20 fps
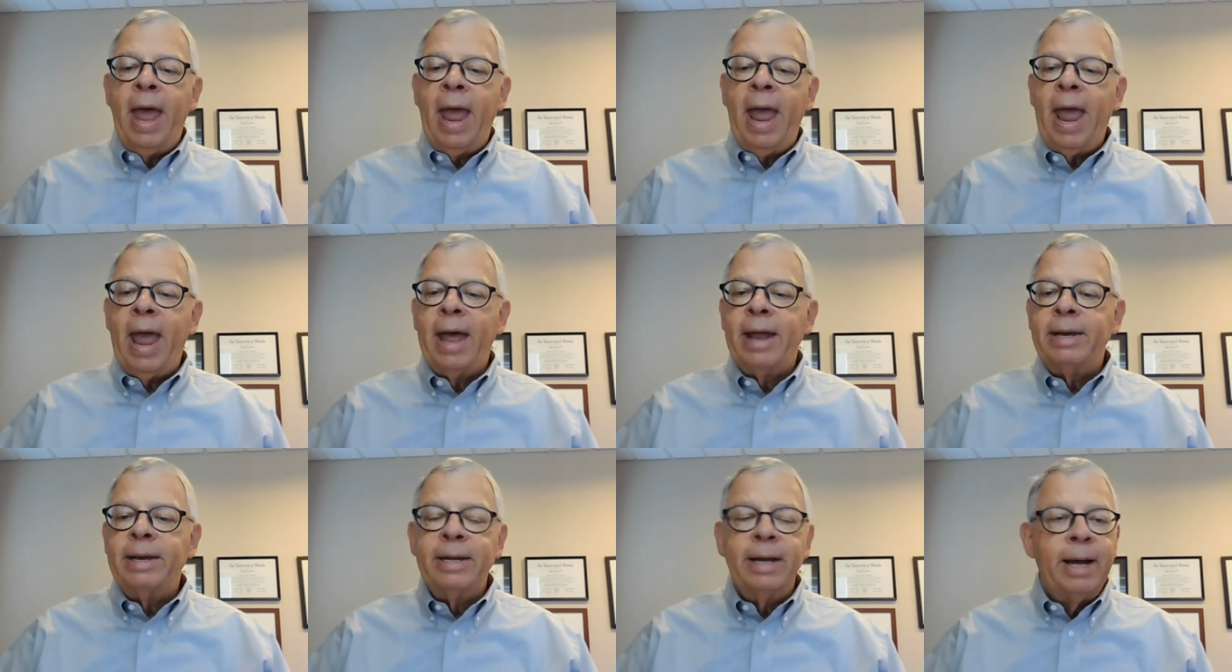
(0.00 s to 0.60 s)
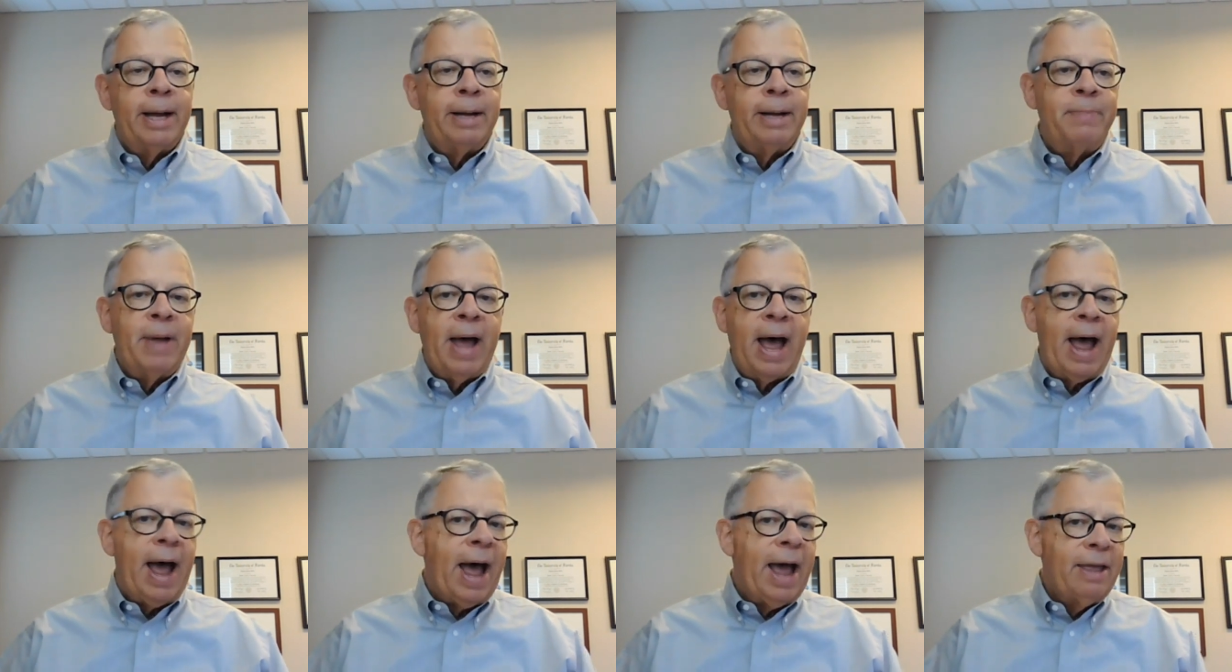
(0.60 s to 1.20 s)
And uh,
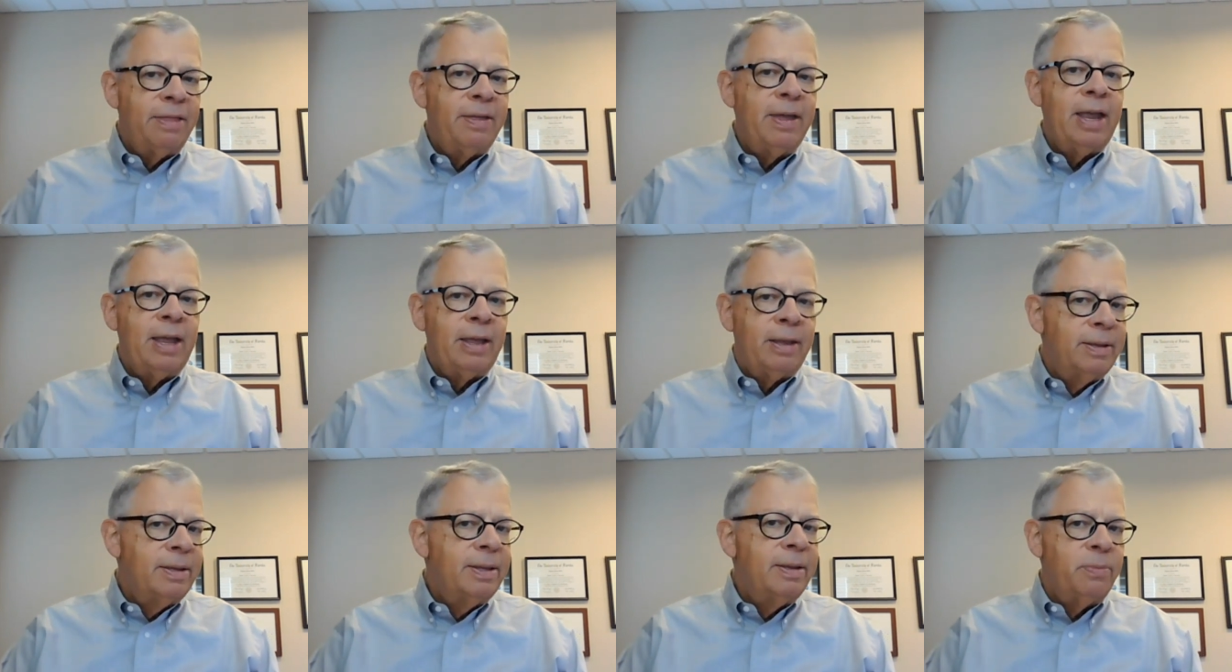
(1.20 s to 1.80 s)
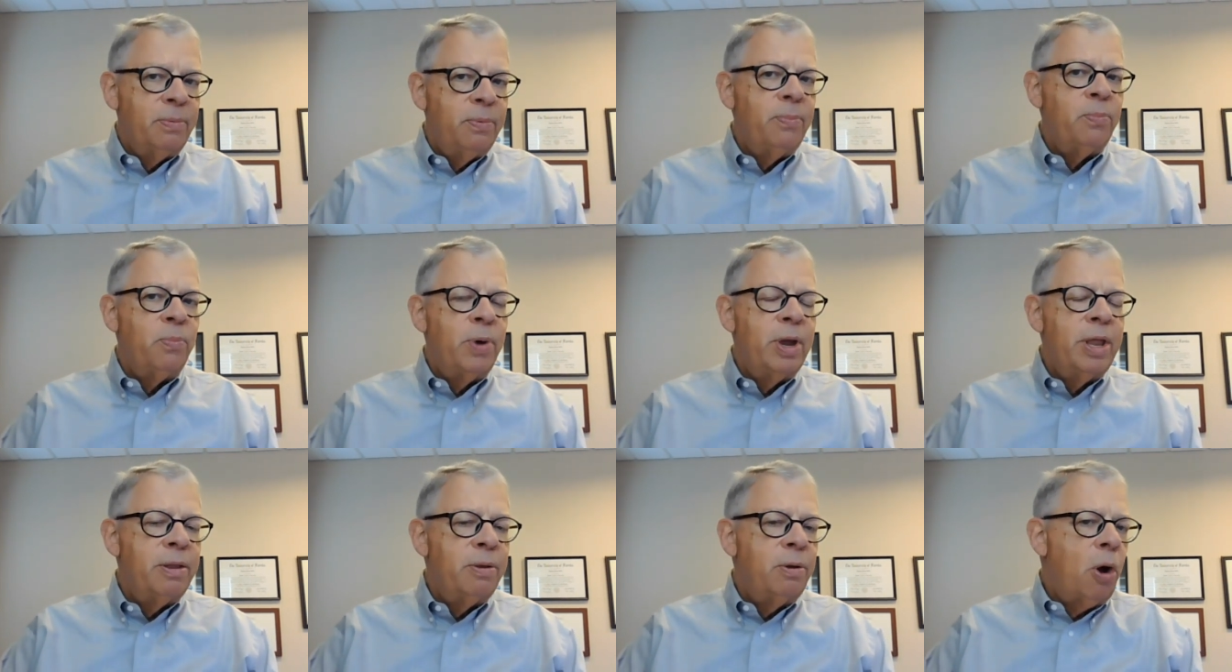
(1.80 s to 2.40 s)
I think
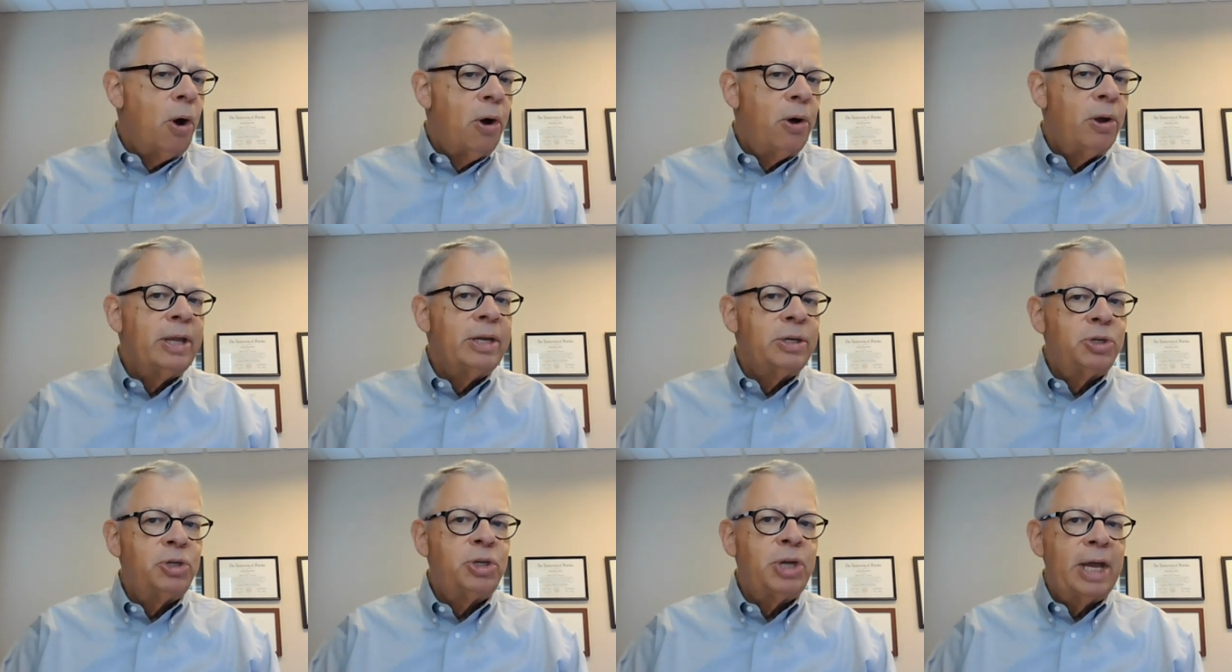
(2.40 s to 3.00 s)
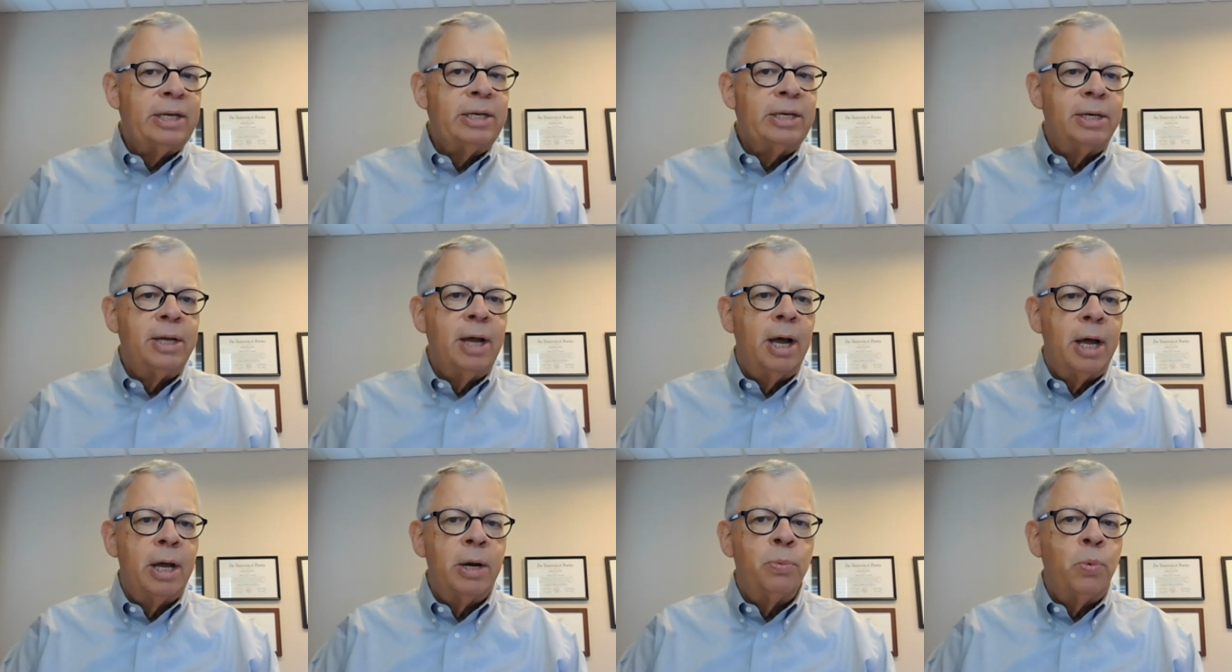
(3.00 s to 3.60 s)
when all is said and
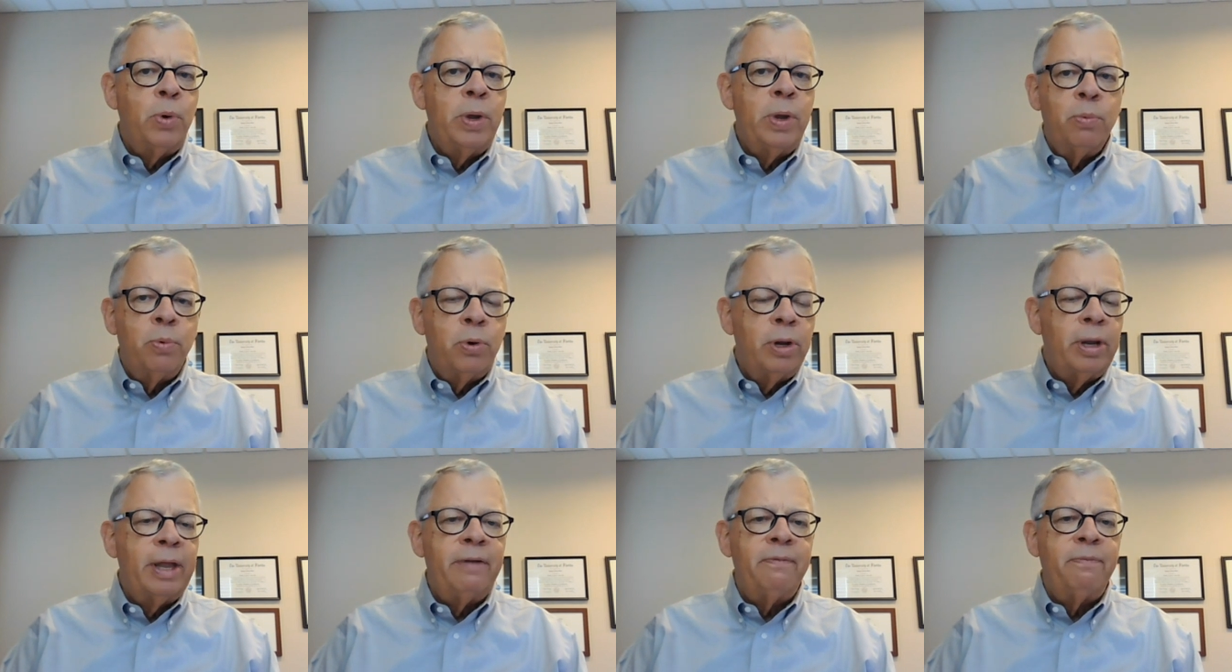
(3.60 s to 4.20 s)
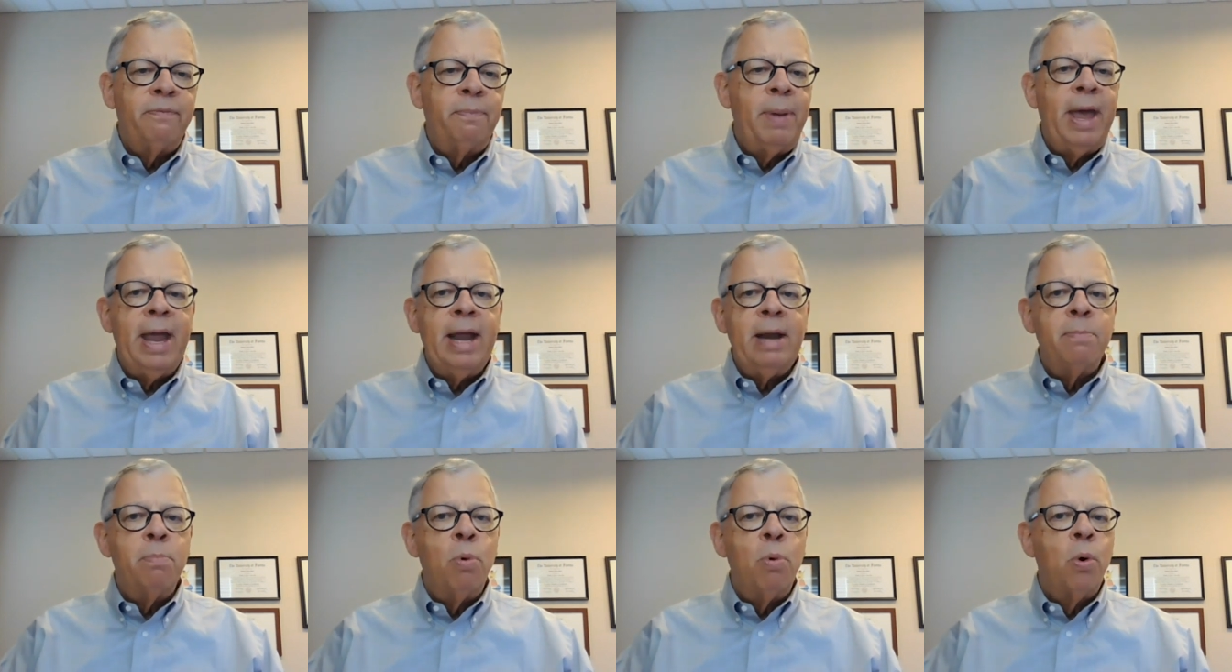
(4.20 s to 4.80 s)
done, we will have
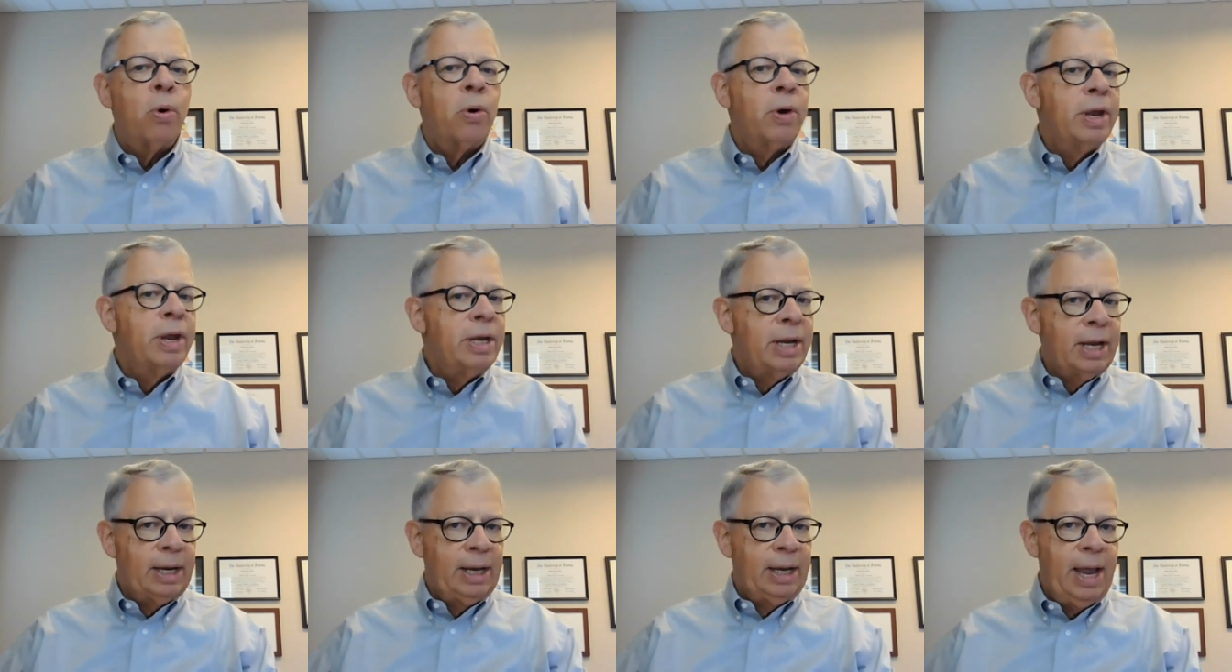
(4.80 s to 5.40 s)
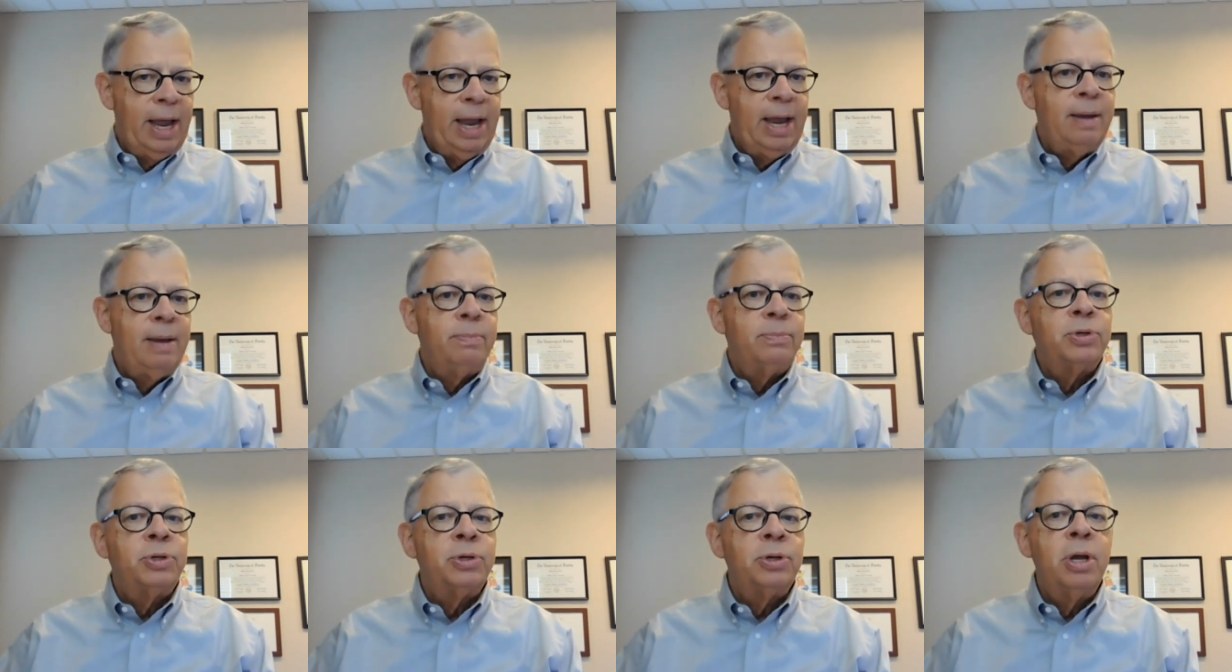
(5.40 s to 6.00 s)
paid more in
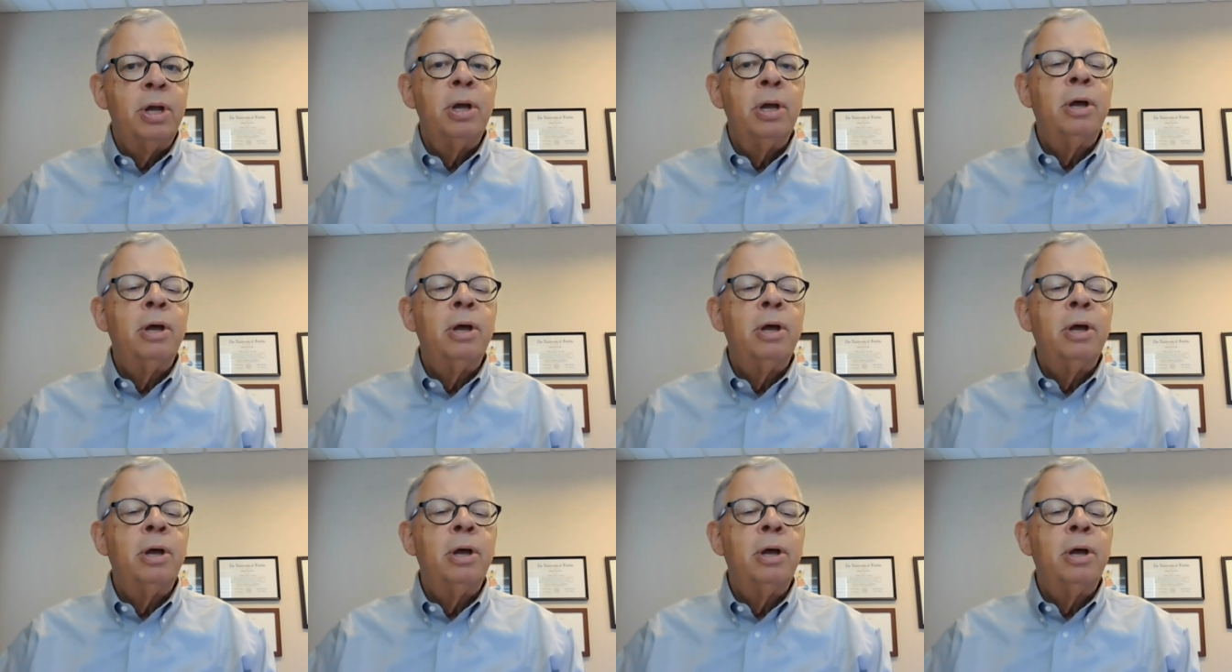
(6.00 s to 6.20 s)
claims